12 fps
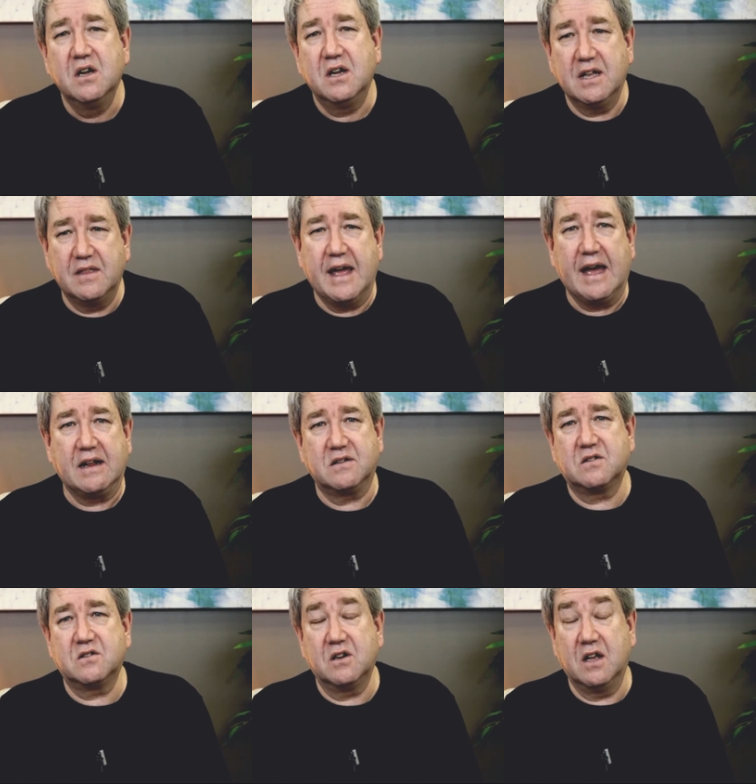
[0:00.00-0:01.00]
in
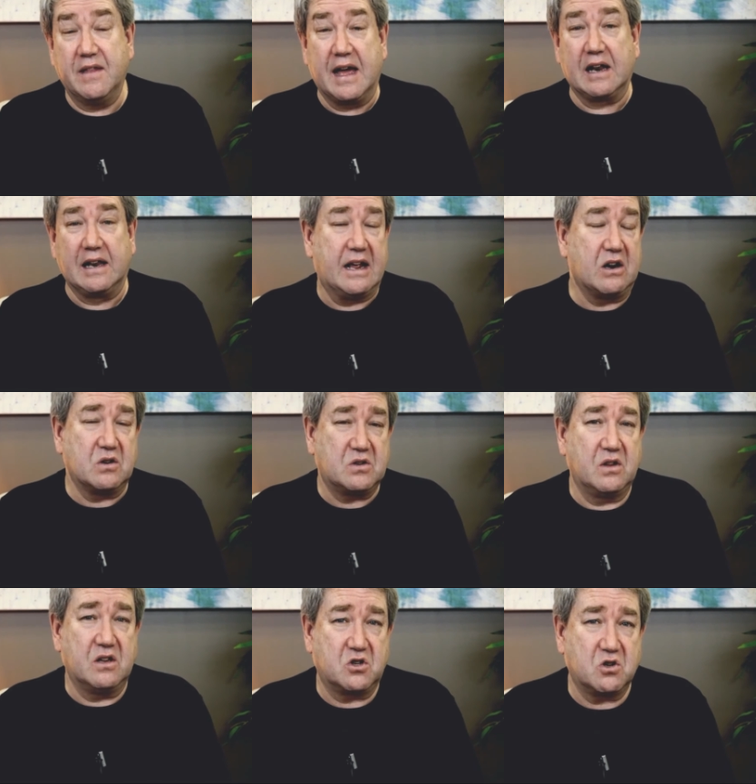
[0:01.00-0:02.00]
that in that letter
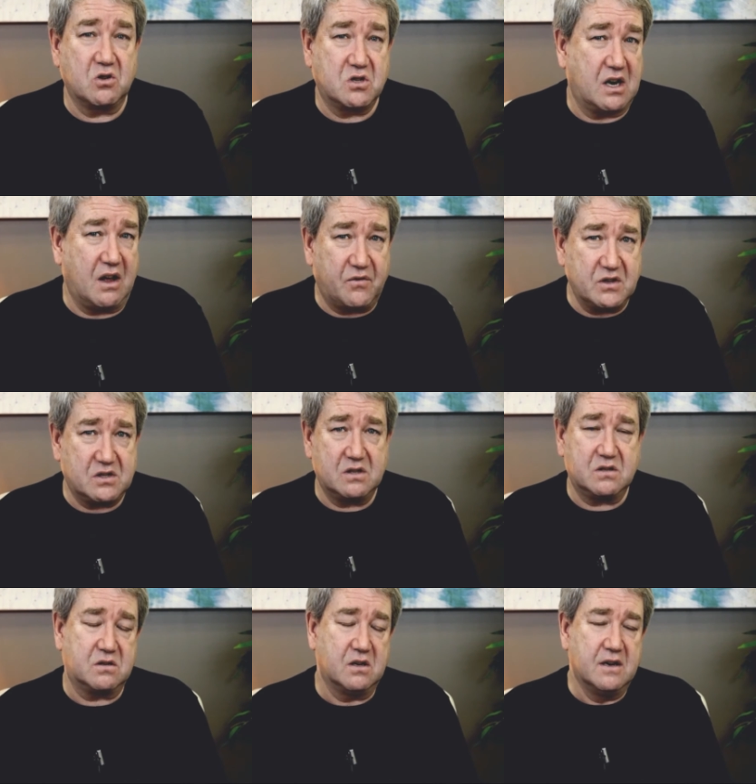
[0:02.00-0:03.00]
to the church at
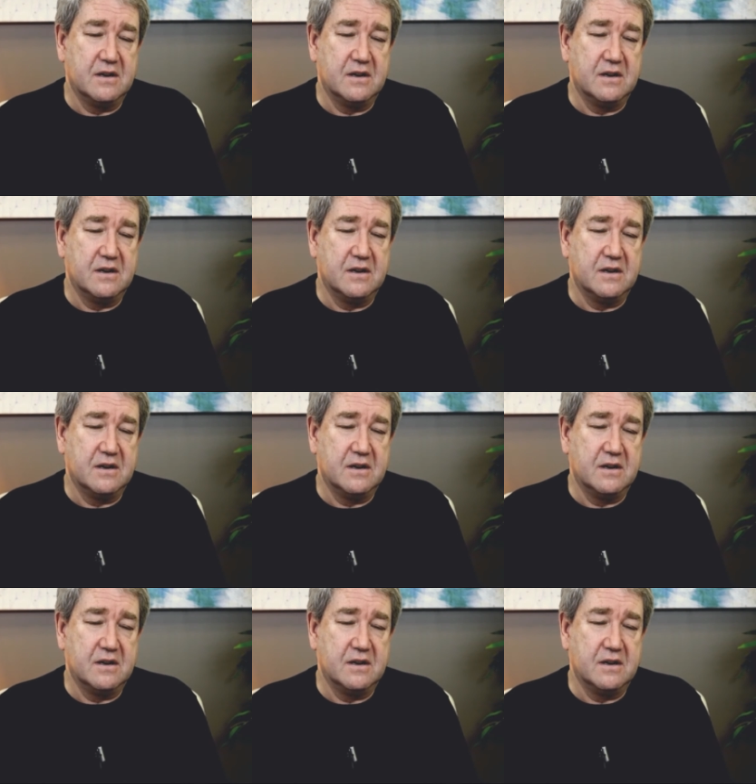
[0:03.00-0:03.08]
Ephesus,